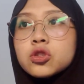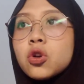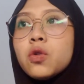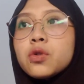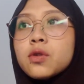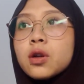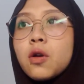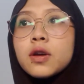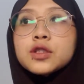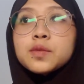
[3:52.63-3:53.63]
know you were
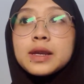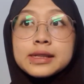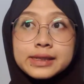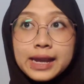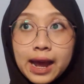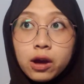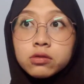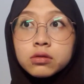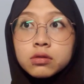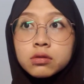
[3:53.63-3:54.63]
going to be in town?